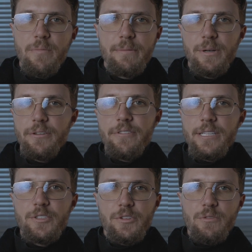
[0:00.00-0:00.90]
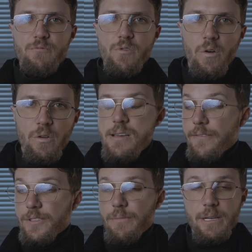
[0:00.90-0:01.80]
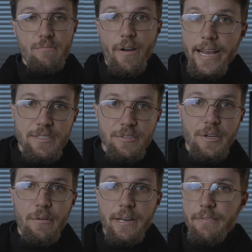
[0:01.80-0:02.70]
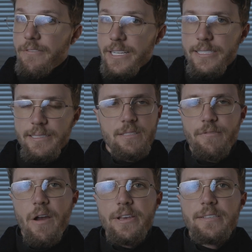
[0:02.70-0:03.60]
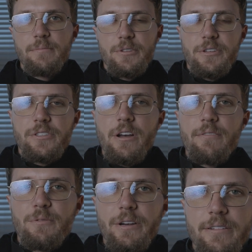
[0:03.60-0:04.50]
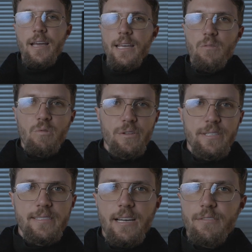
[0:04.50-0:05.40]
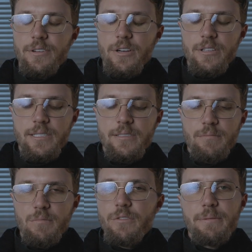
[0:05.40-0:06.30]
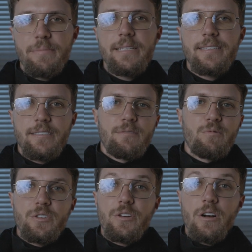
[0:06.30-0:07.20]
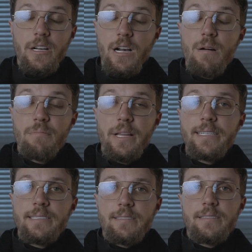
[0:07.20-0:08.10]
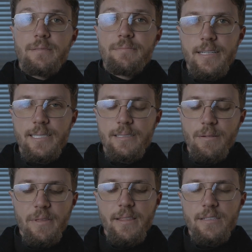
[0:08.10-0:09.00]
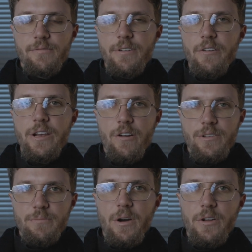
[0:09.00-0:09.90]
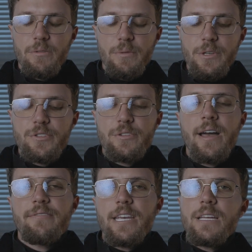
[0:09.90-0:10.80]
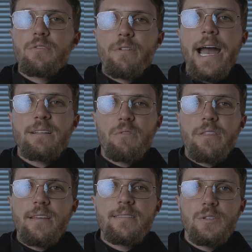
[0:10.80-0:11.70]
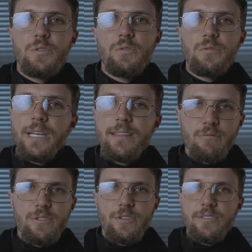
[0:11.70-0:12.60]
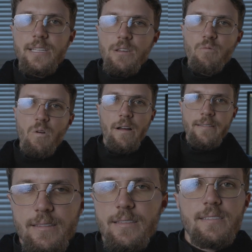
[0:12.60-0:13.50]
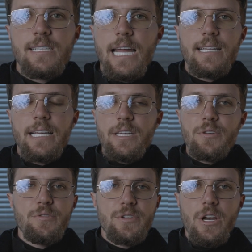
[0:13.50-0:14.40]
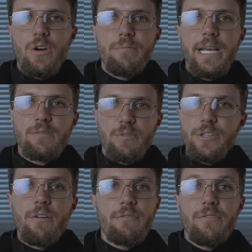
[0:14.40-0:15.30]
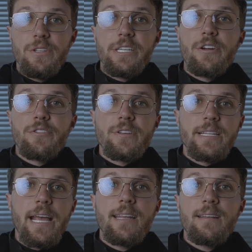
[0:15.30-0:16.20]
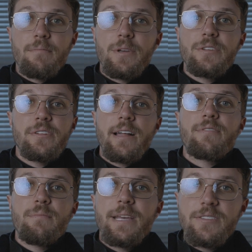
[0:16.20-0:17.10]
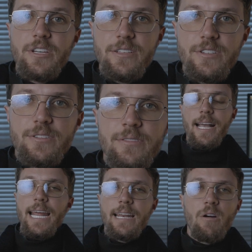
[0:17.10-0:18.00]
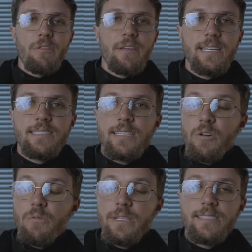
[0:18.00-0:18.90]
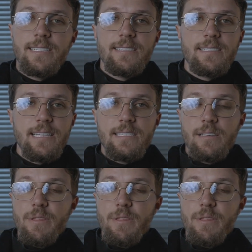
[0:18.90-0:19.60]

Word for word: people to fill a certain role. If something breaks, you go in and fix it. It's very similar to software. And the world itself and all its moving pieces is what you call a complex system. It's something that's very hard to model, but you still have to interact with it to get the results that you want. This is kind of like a huge code base where you don't fully understand it, but you still have to make changes. And I don't think it's a coincidence evidence that some